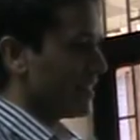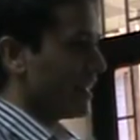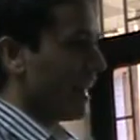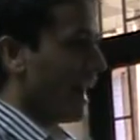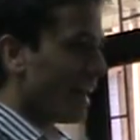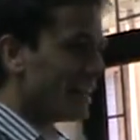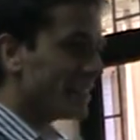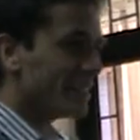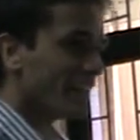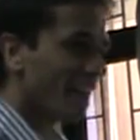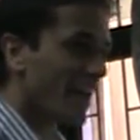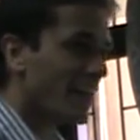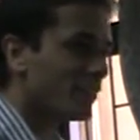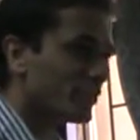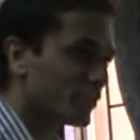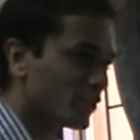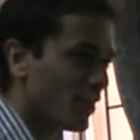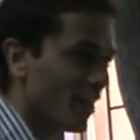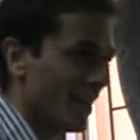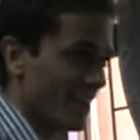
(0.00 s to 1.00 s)
I can
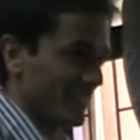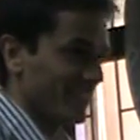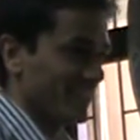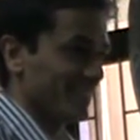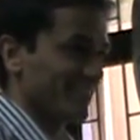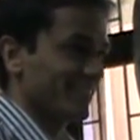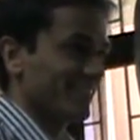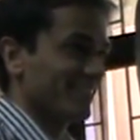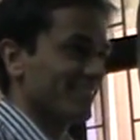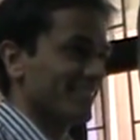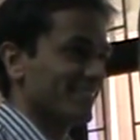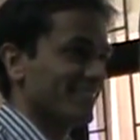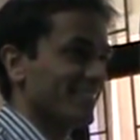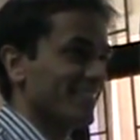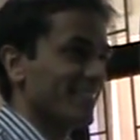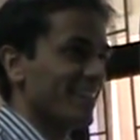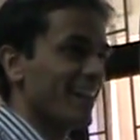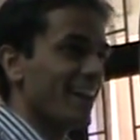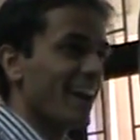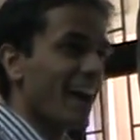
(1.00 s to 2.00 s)
try.
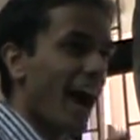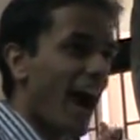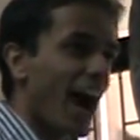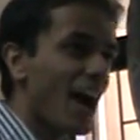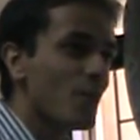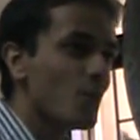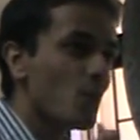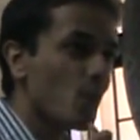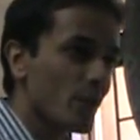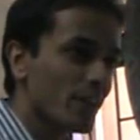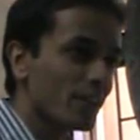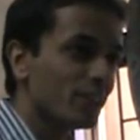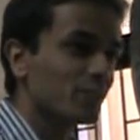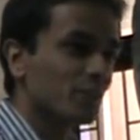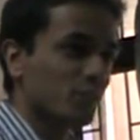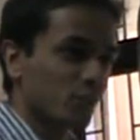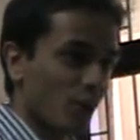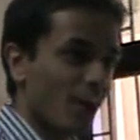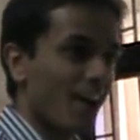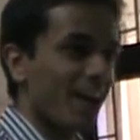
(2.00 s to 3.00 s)
I will
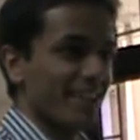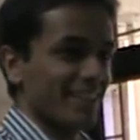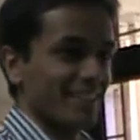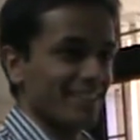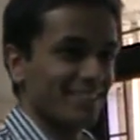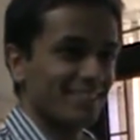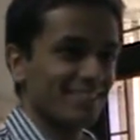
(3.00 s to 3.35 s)
try.